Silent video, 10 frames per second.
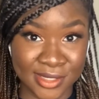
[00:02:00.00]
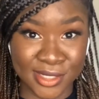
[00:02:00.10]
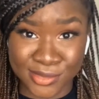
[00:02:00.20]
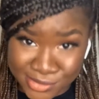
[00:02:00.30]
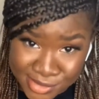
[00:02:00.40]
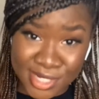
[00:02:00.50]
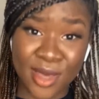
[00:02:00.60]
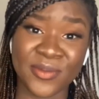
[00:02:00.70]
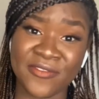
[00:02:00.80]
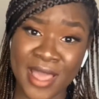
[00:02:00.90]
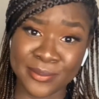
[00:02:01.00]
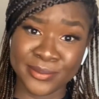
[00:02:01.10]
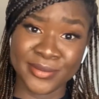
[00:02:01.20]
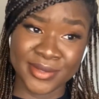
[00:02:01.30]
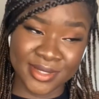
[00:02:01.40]
Listen up, fam.
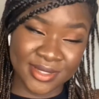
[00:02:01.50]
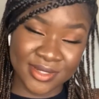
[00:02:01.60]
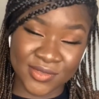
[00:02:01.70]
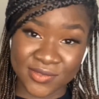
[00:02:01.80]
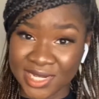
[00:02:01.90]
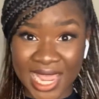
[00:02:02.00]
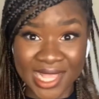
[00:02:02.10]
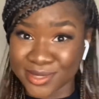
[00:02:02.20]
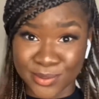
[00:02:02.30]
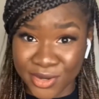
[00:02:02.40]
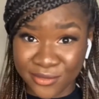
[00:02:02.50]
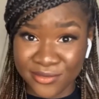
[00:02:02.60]
Relax, bruv.